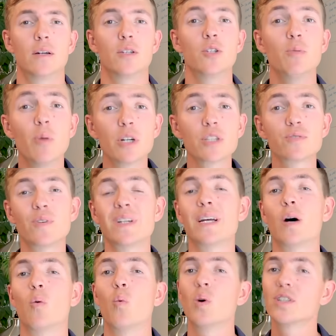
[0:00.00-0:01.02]
You must find
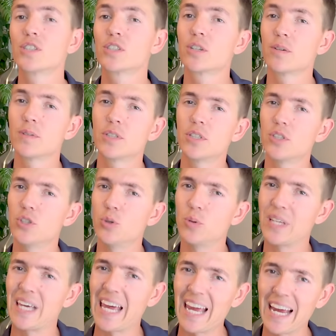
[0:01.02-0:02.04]
out what services you
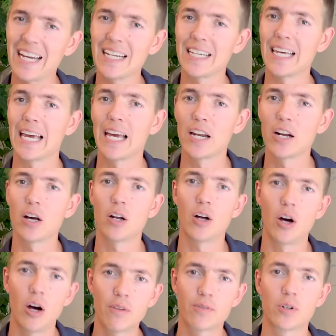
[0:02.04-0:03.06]
can and cannot
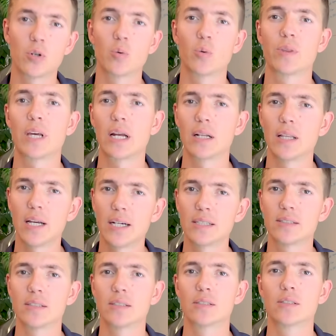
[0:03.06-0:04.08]
offer without a
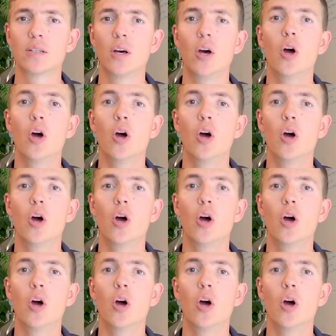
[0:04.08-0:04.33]
license,